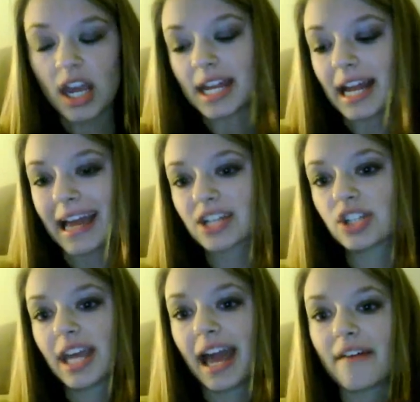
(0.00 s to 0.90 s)
And I
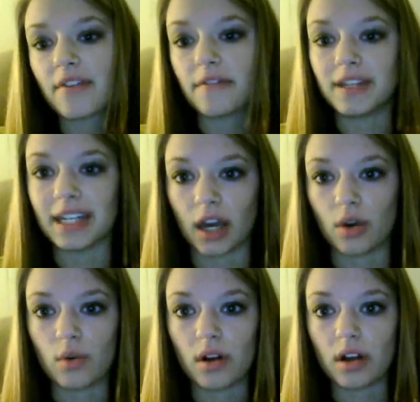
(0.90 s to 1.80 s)
actually have a
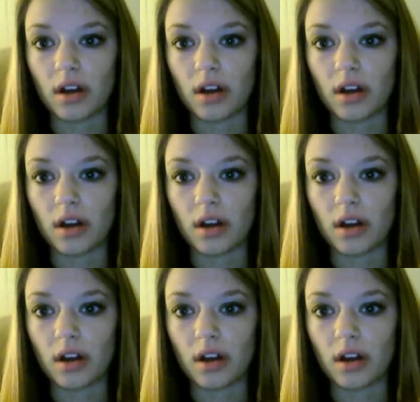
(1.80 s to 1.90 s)
video